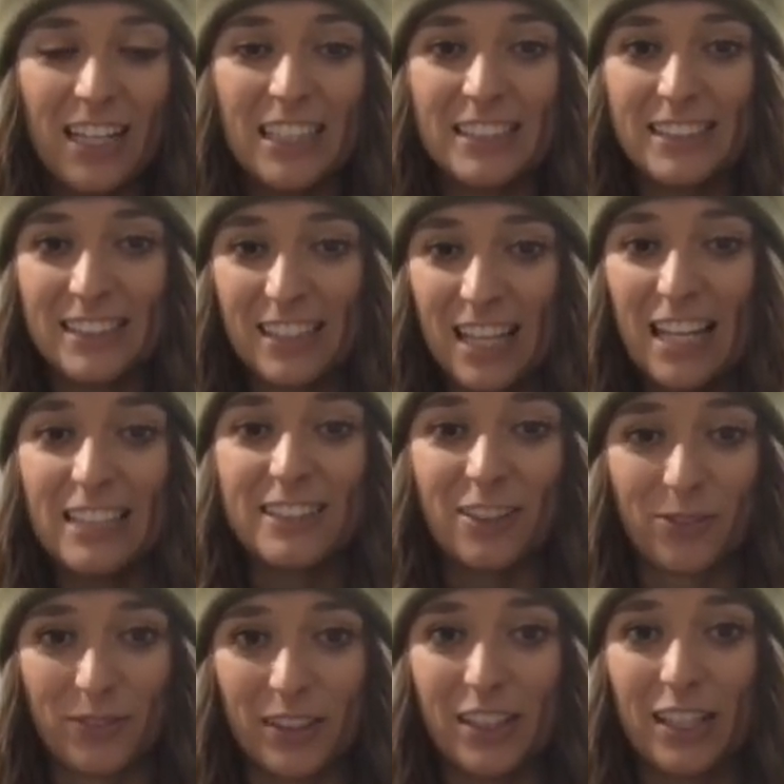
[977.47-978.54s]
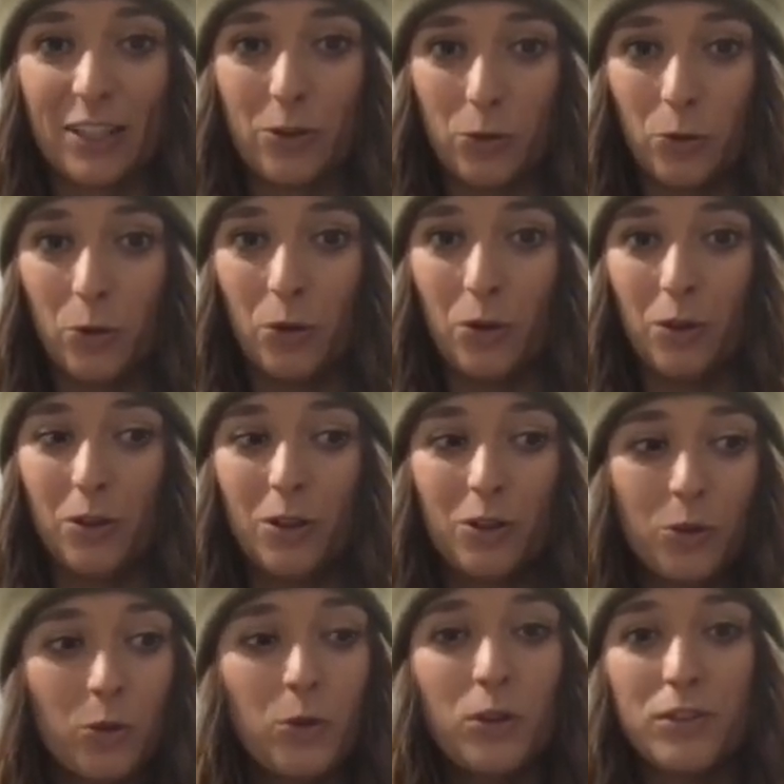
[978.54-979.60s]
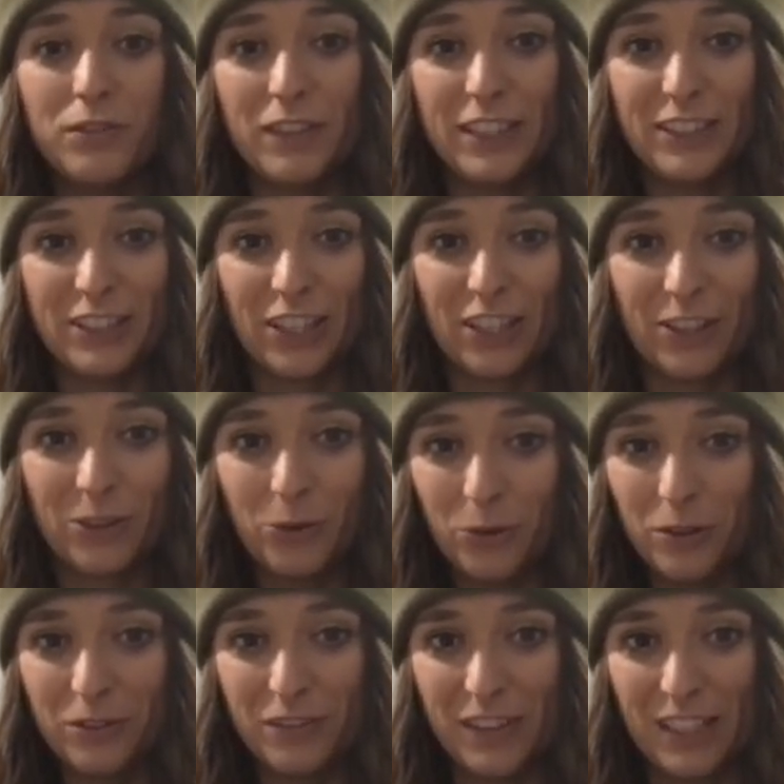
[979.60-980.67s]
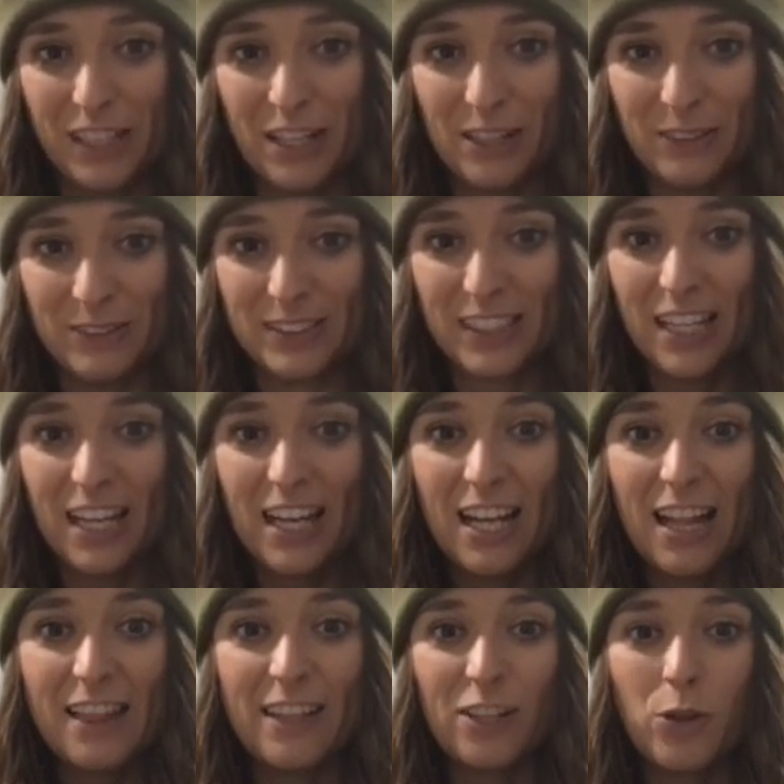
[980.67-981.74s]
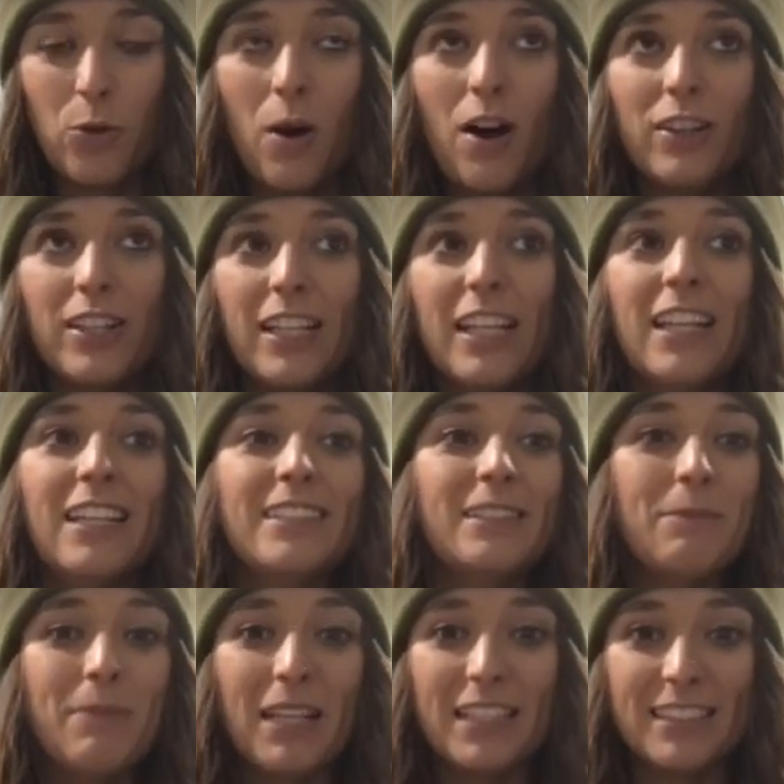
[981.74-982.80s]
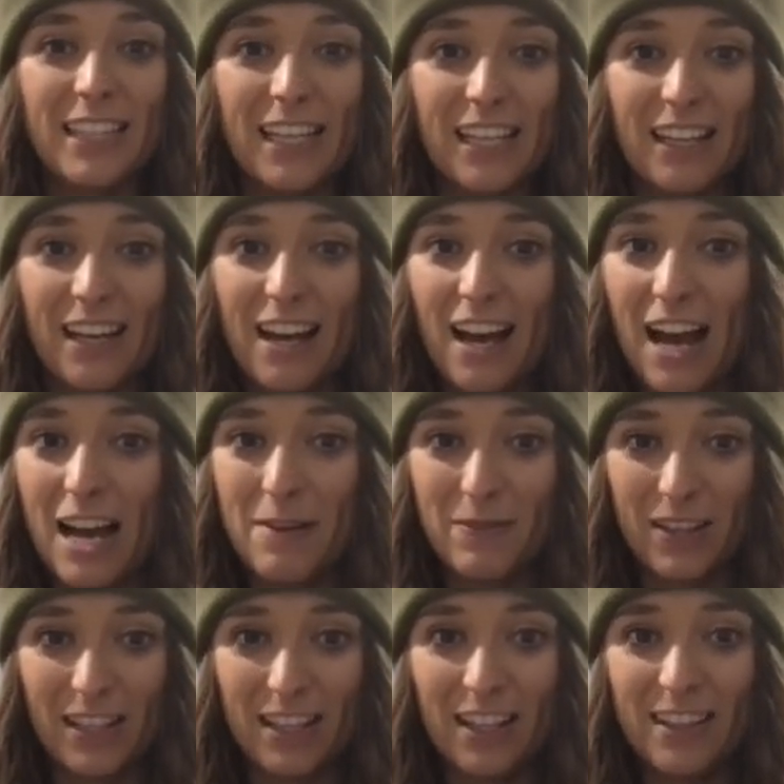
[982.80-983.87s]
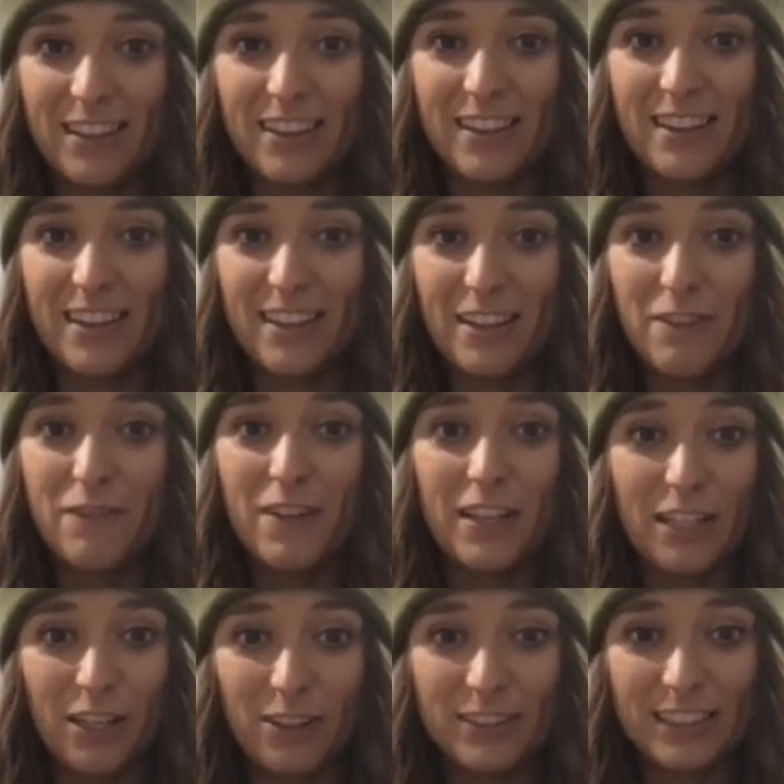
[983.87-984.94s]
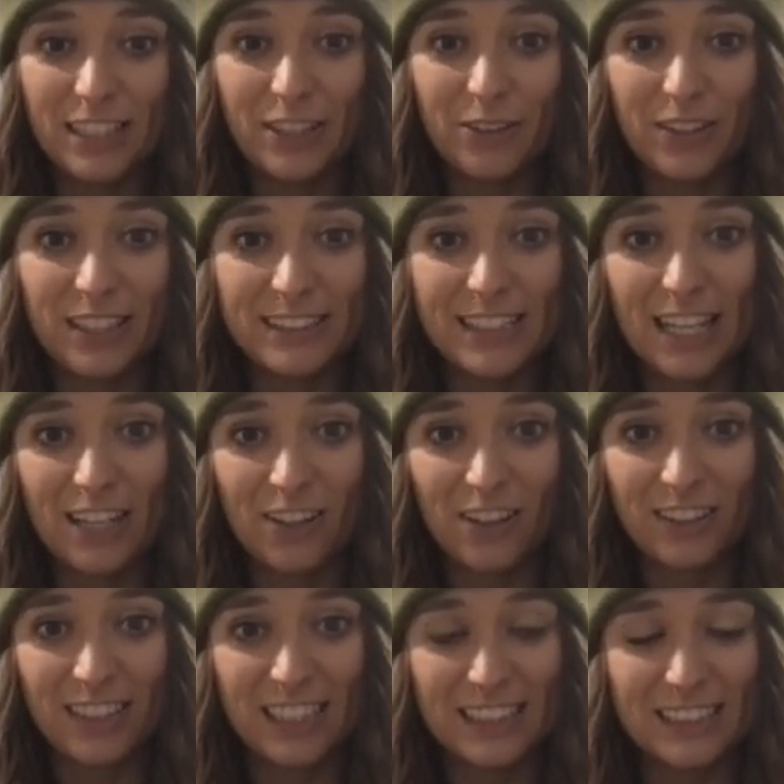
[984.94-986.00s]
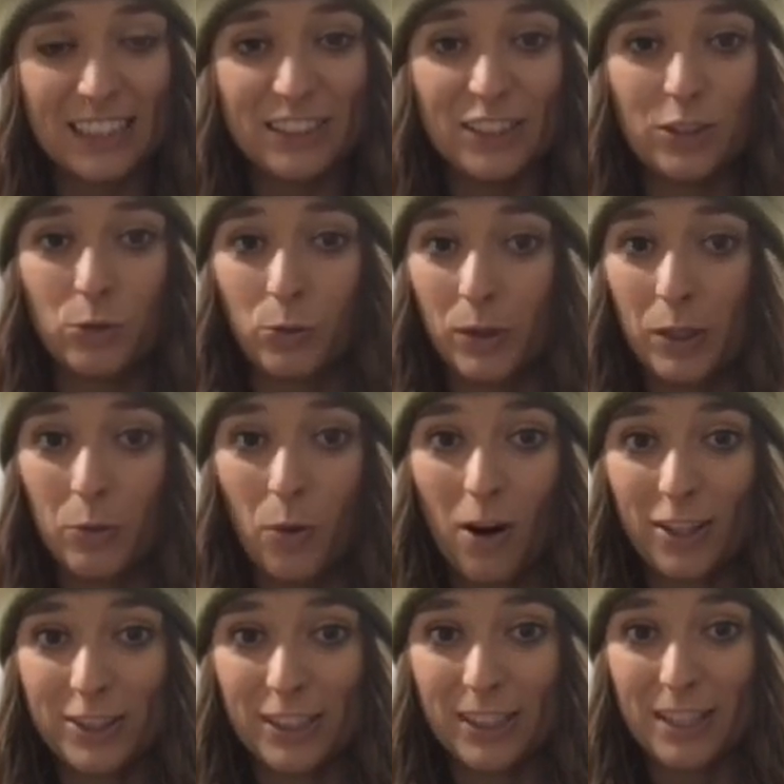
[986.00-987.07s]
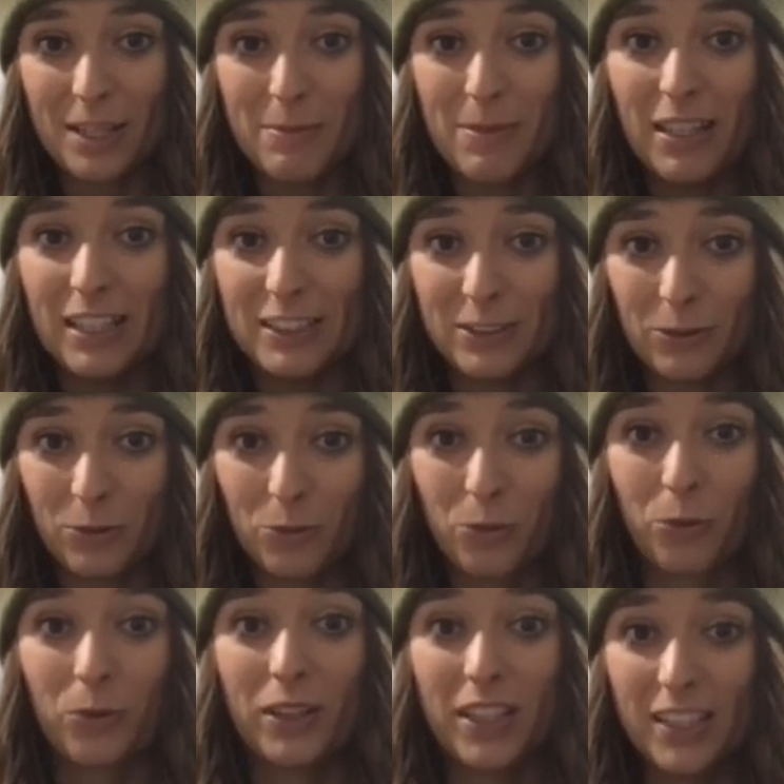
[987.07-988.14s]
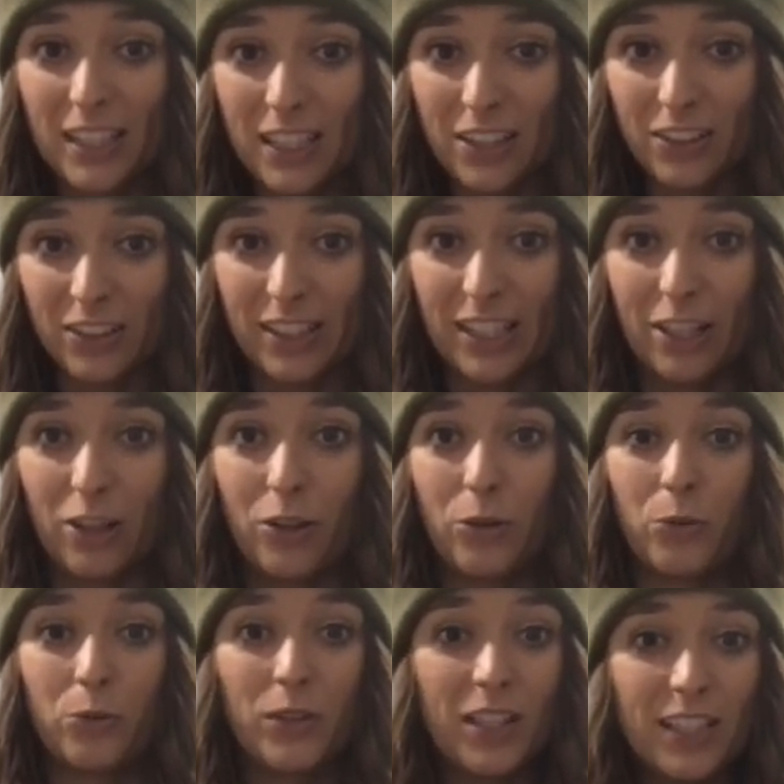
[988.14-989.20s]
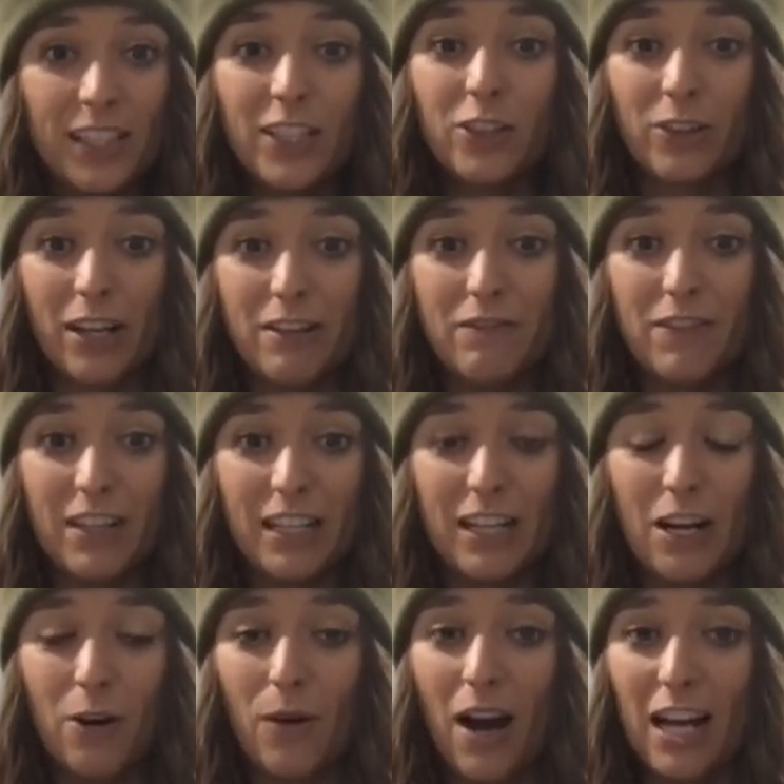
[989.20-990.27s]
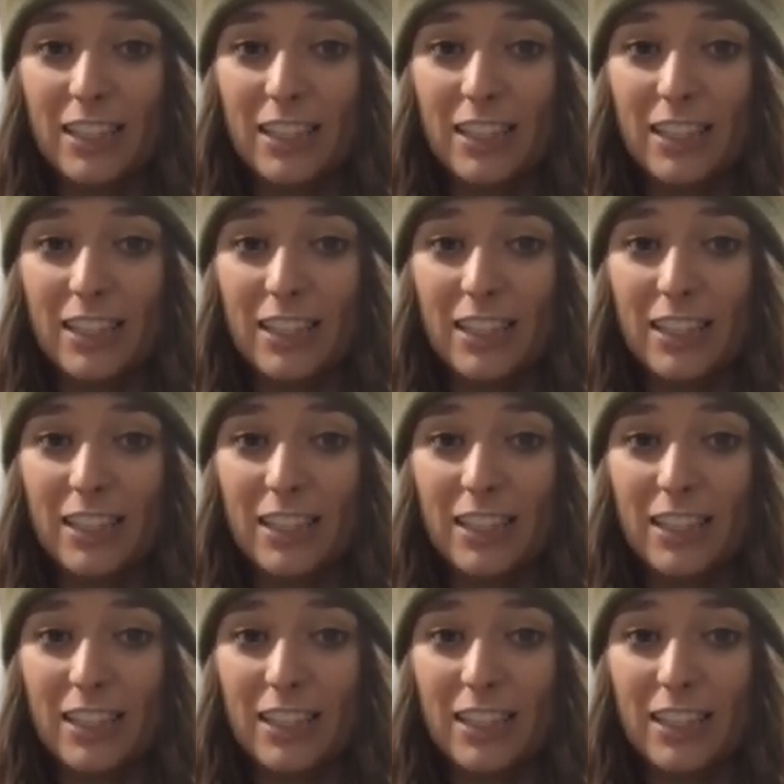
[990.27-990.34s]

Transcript: It's a really cool feature, cool videos. The quality is amazing. I mean, the videos that you can take on this and just rewatching them is really clear, really great video.